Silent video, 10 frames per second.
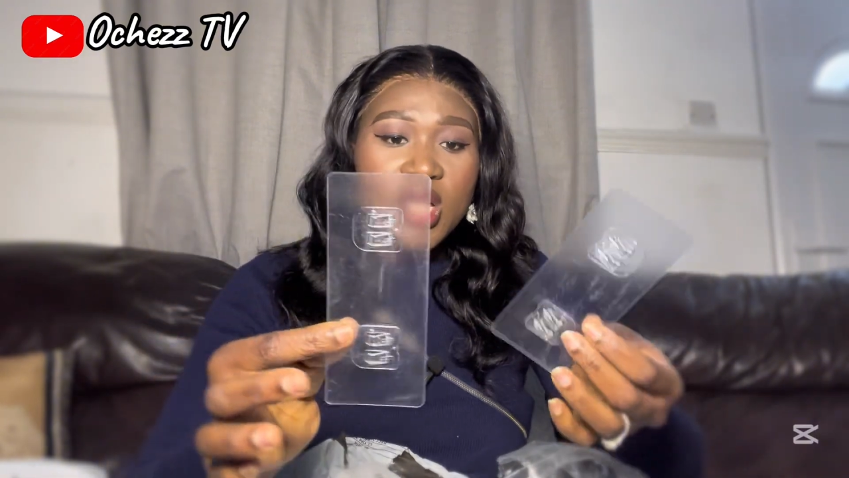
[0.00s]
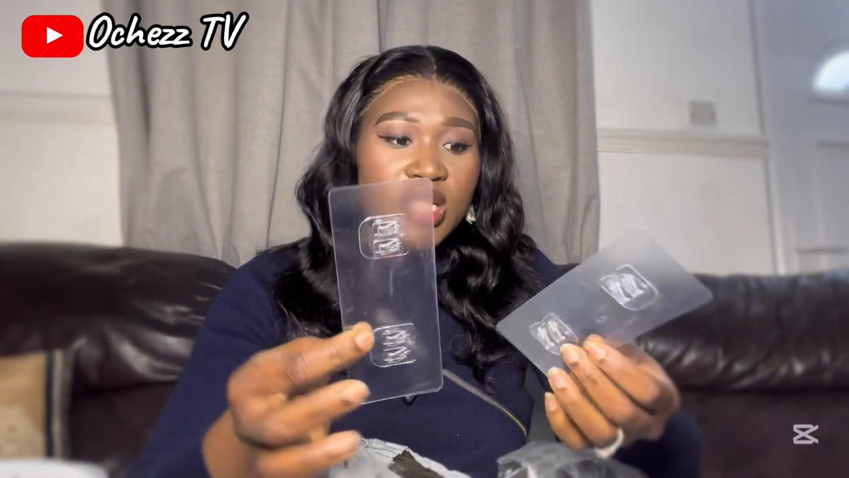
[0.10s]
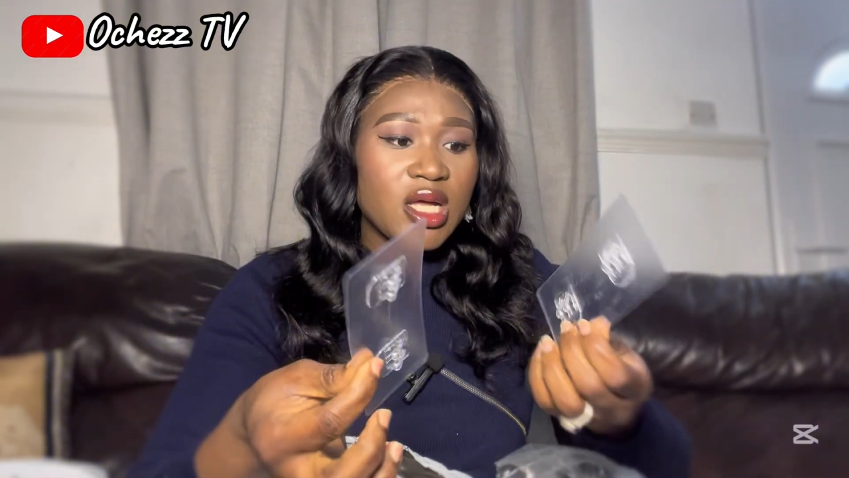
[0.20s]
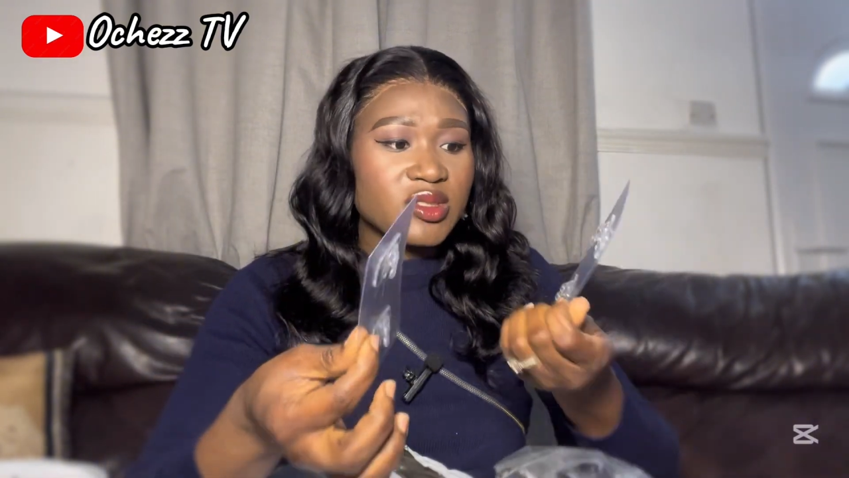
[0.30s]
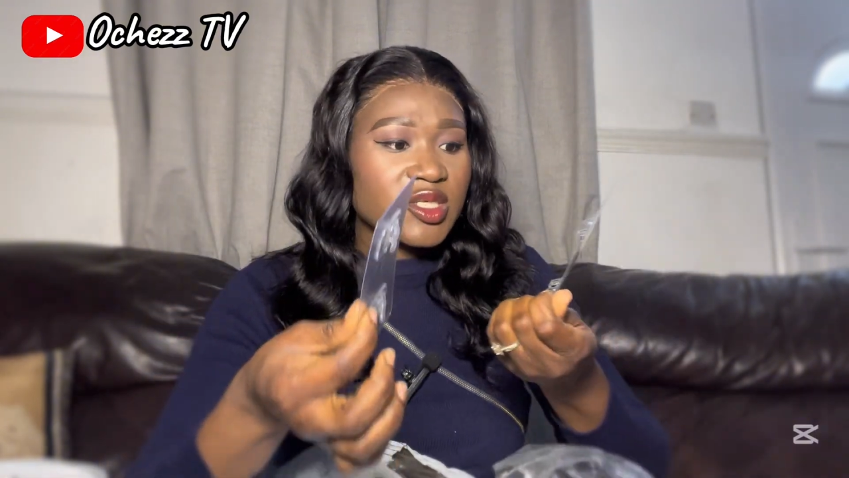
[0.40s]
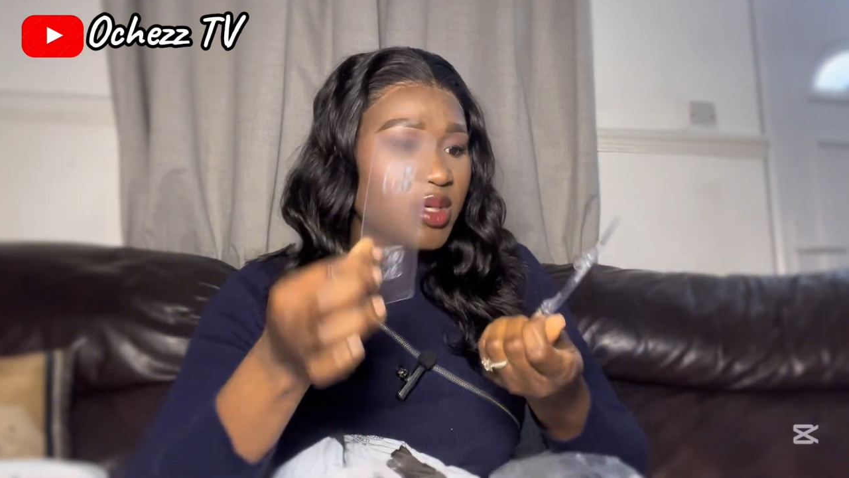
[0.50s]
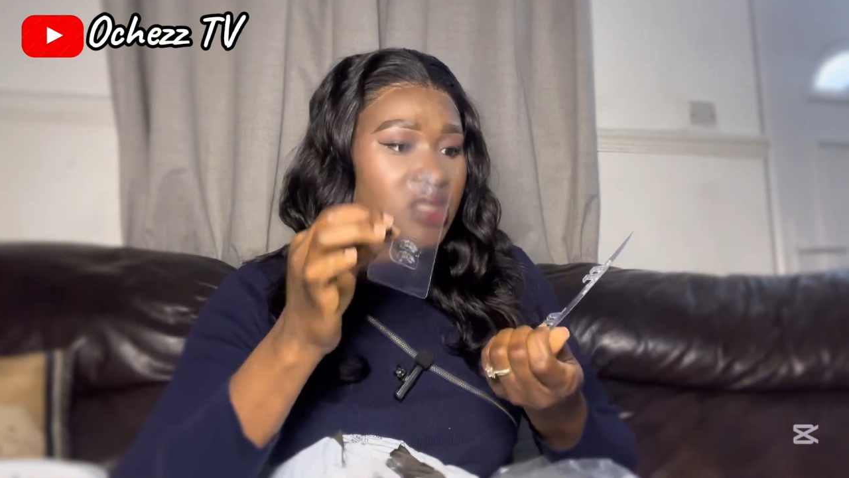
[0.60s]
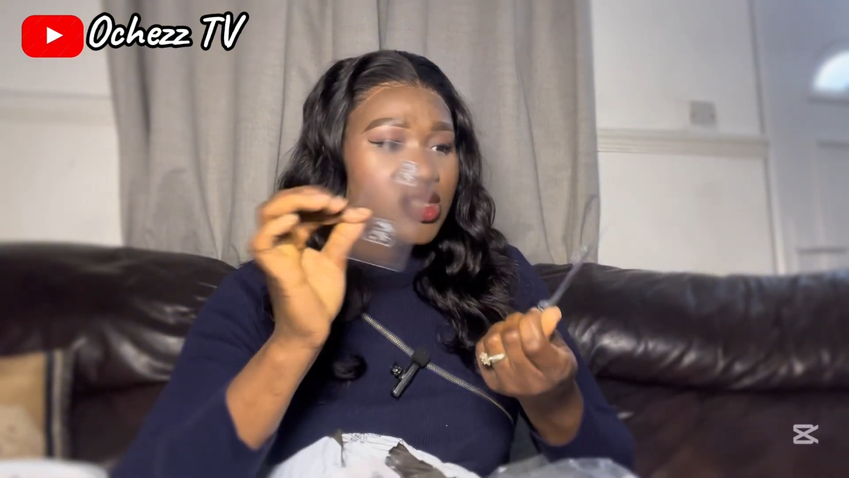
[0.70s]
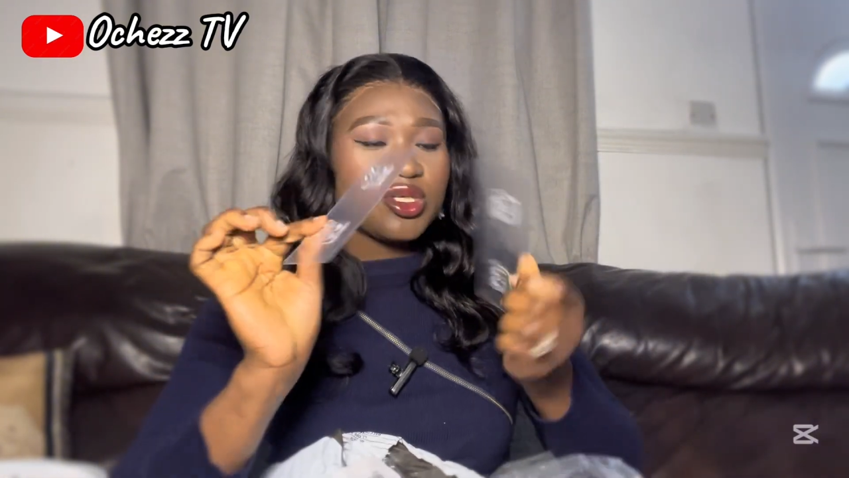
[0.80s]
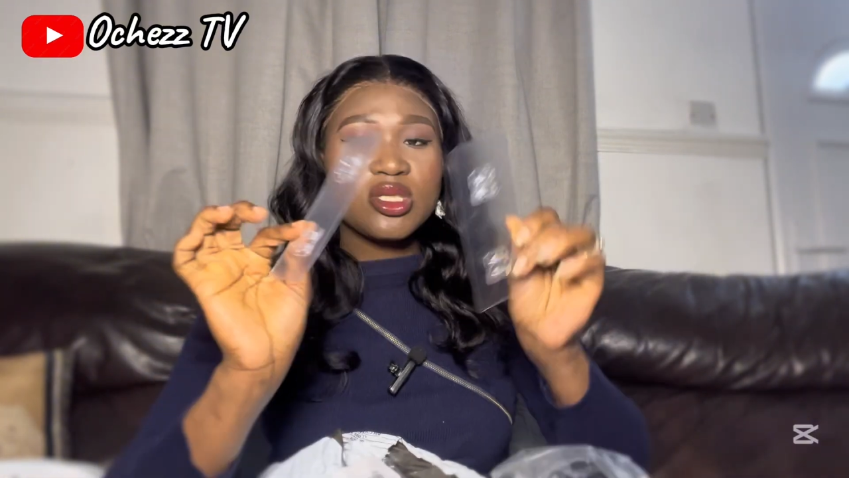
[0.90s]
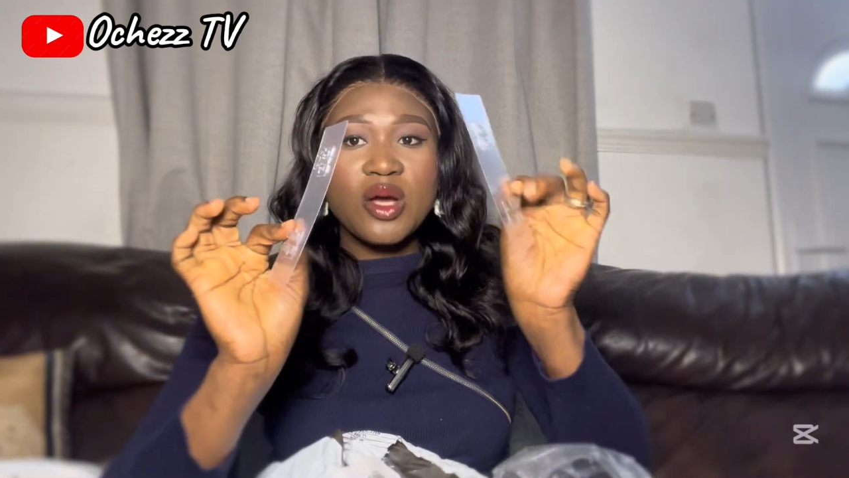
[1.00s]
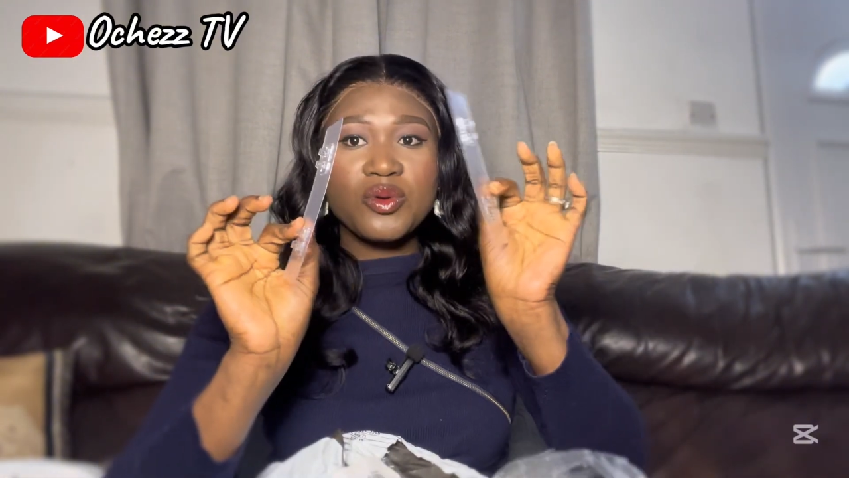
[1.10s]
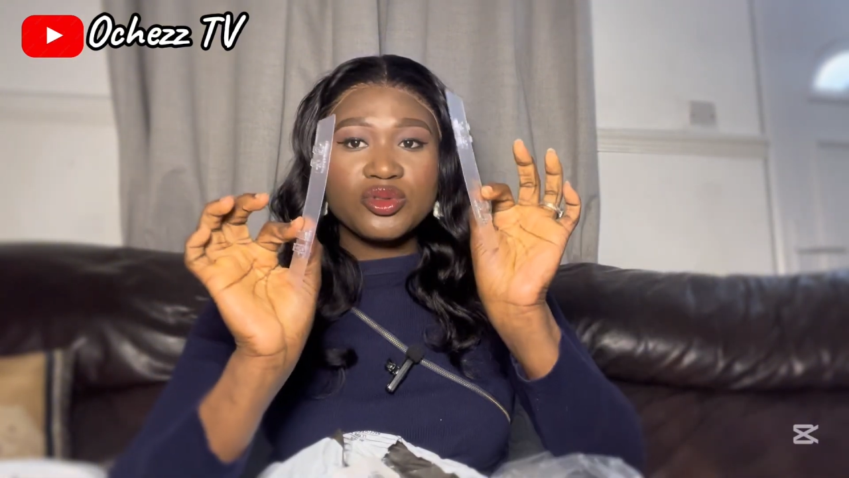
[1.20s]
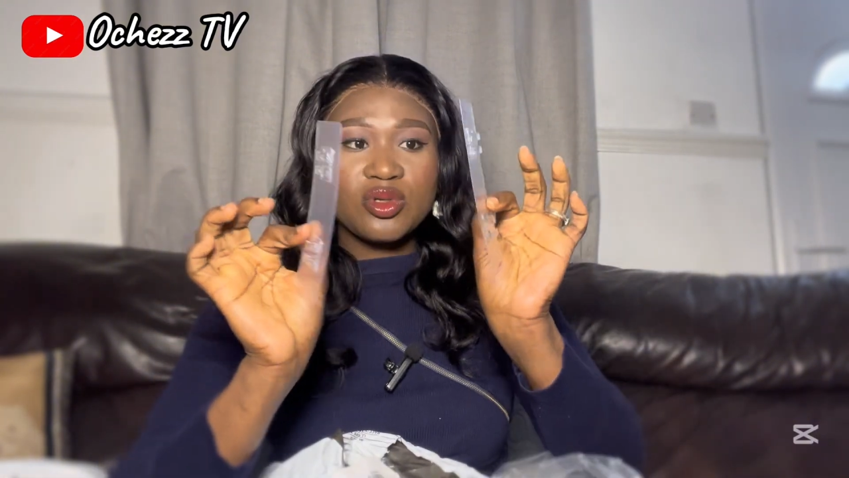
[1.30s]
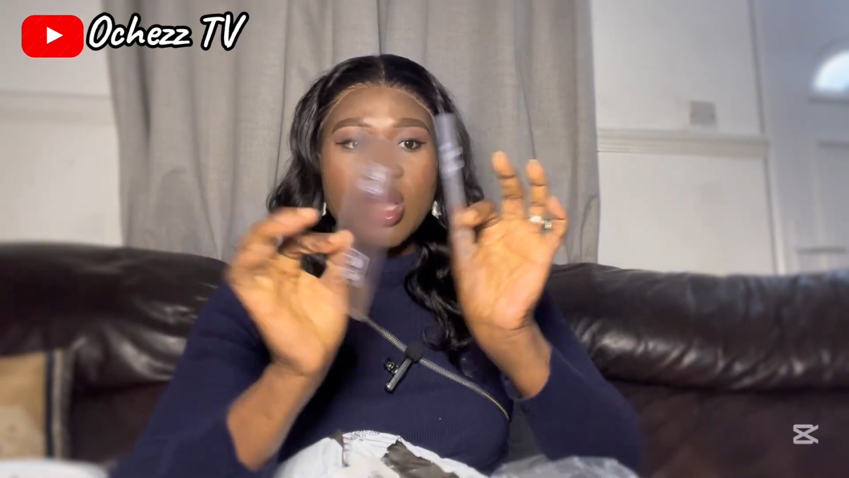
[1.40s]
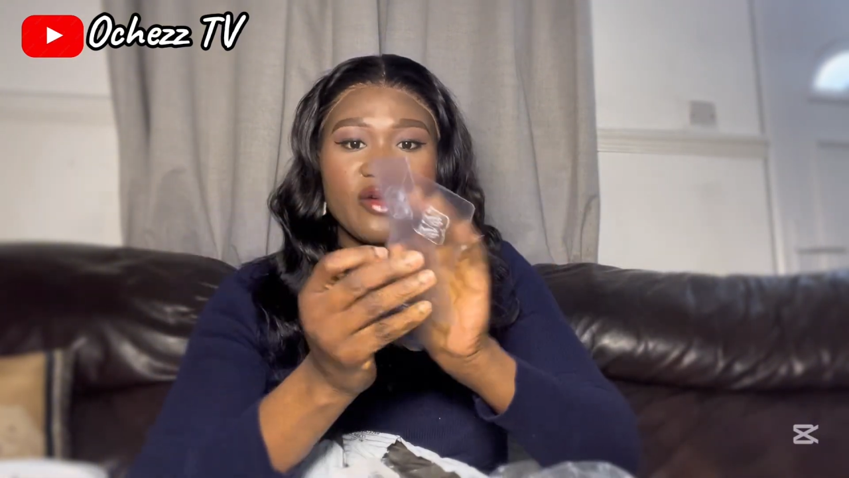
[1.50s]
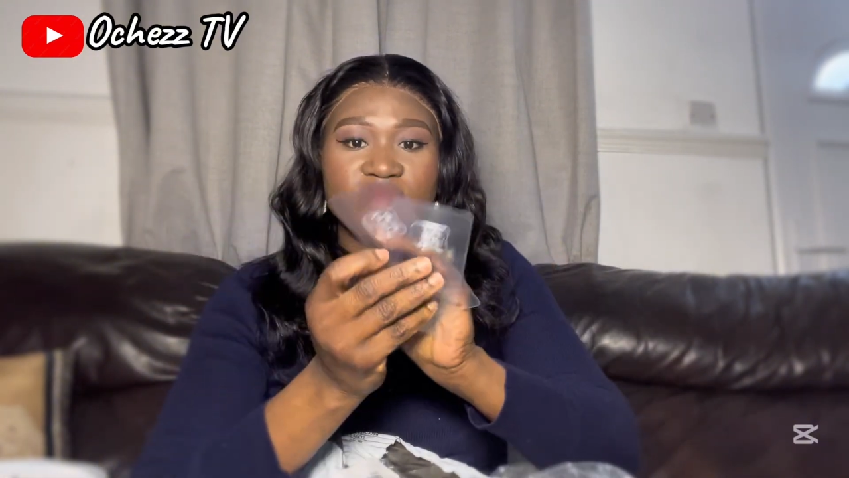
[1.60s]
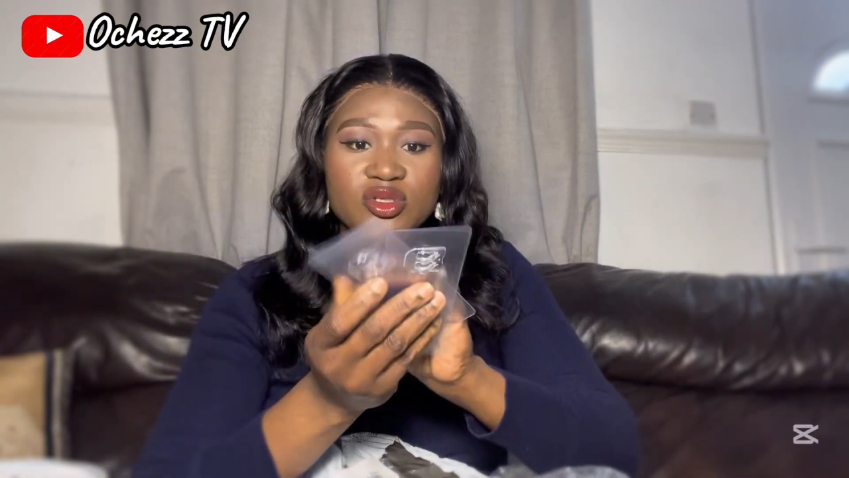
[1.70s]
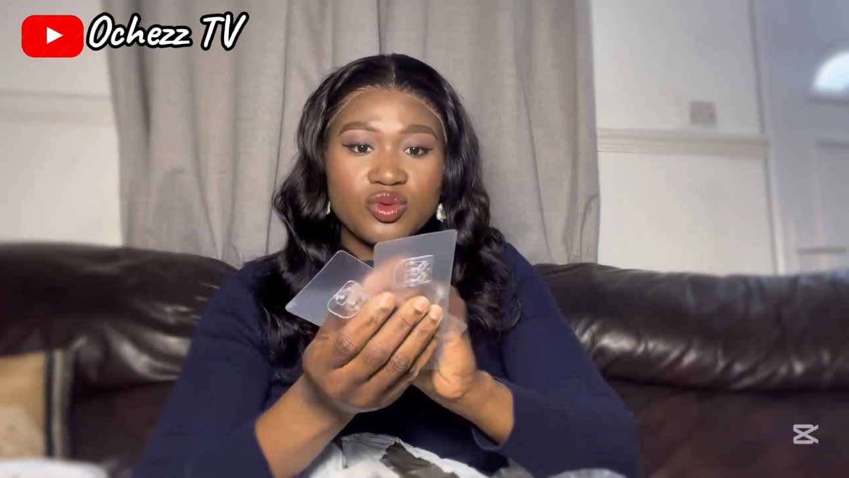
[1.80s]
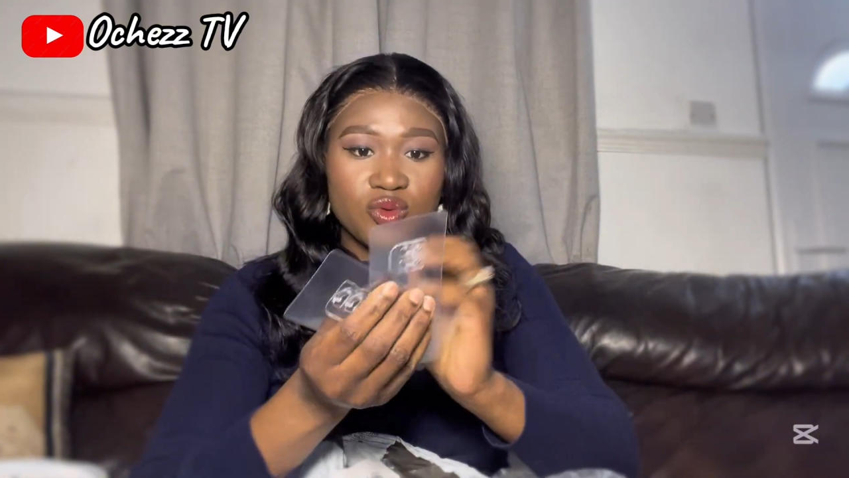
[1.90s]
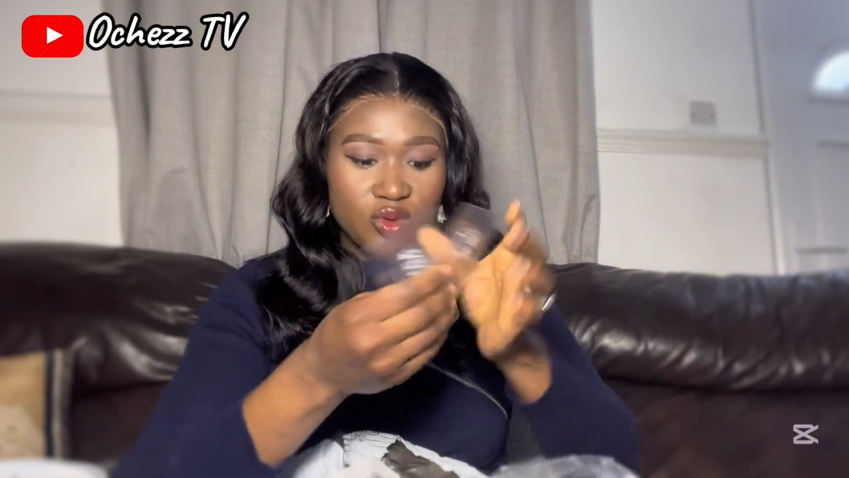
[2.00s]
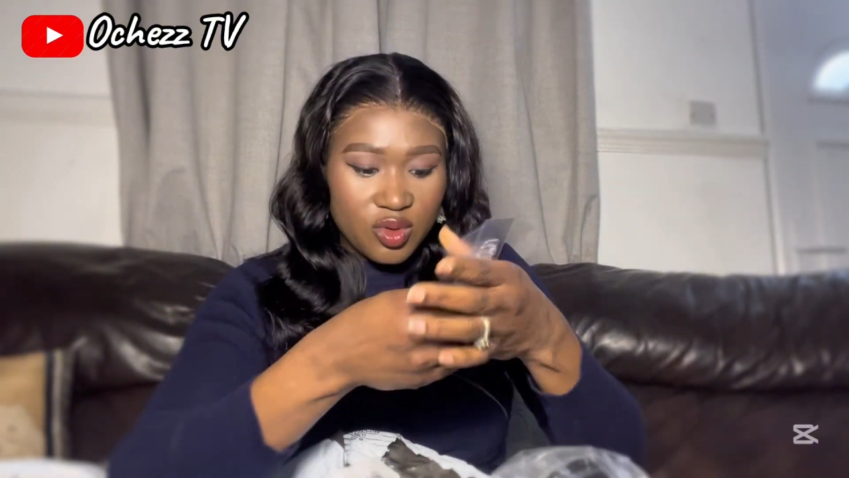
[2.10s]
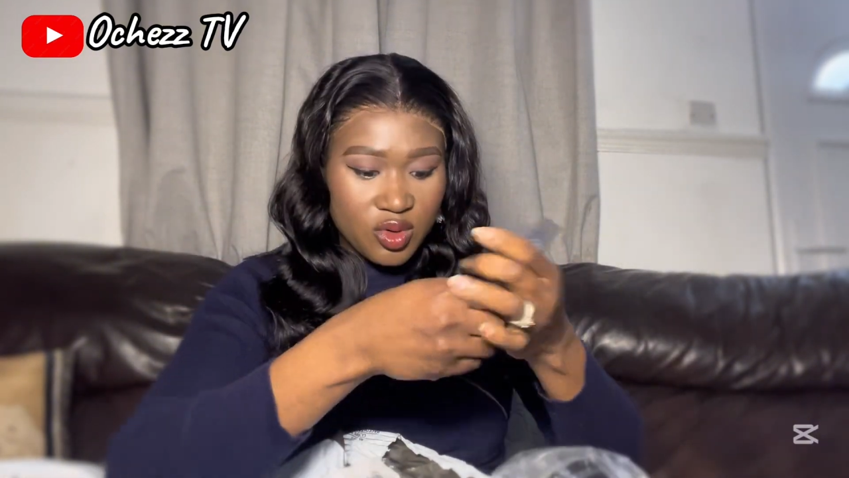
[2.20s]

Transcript: I was expecting that one to have this hook.